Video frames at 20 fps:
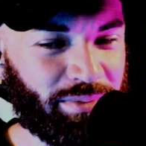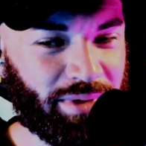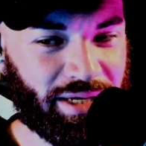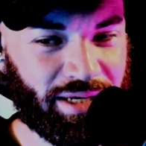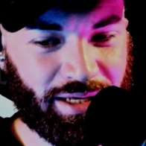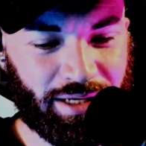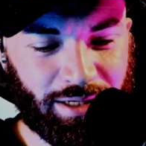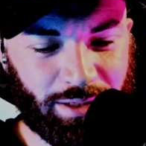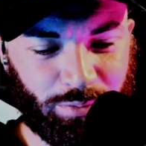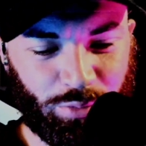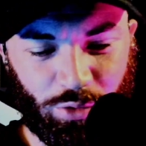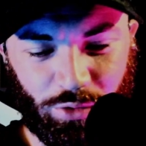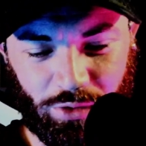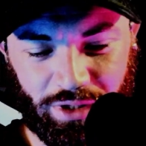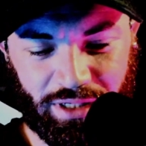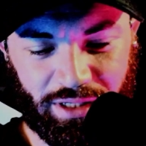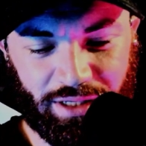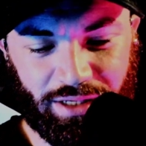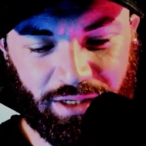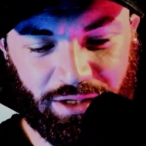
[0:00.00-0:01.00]
making a
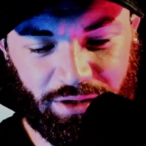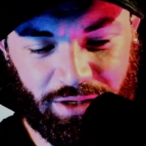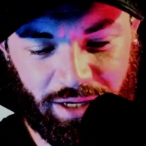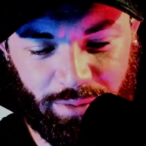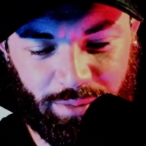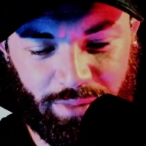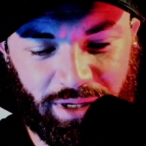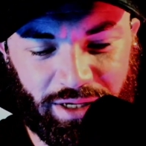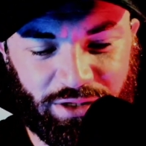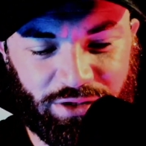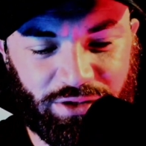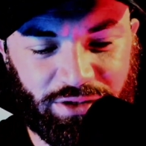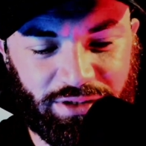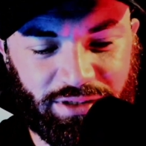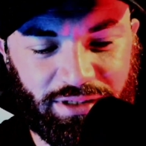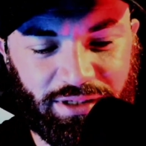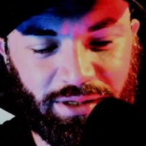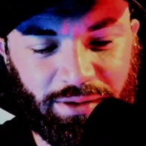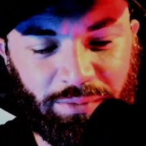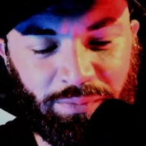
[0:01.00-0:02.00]
point here? Am I
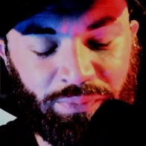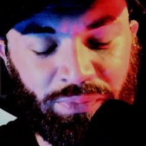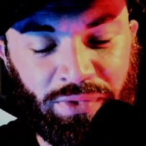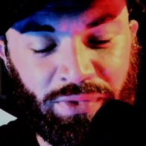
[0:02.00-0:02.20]
just